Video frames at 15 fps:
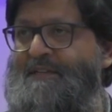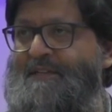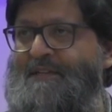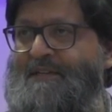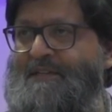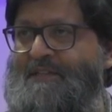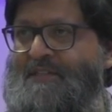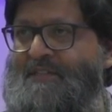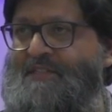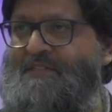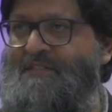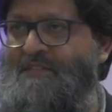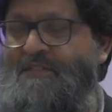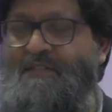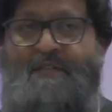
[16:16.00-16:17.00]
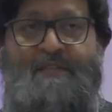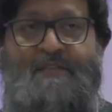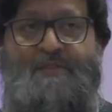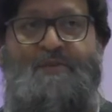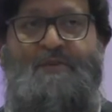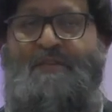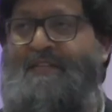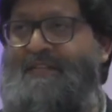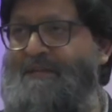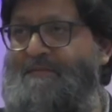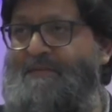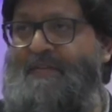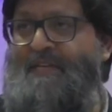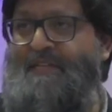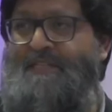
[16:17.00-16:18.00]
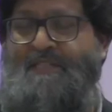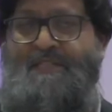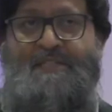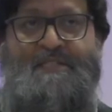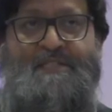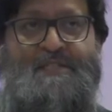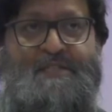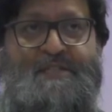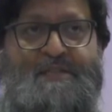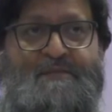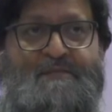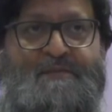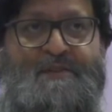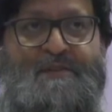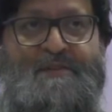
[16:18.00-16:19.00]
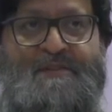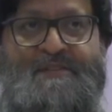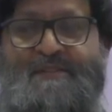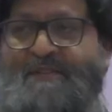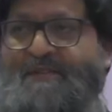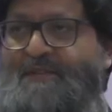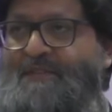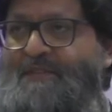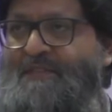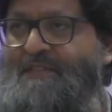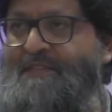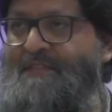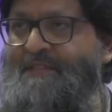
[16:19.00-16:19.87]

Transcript: Yes. Sorry, let me. This sister at the front, because.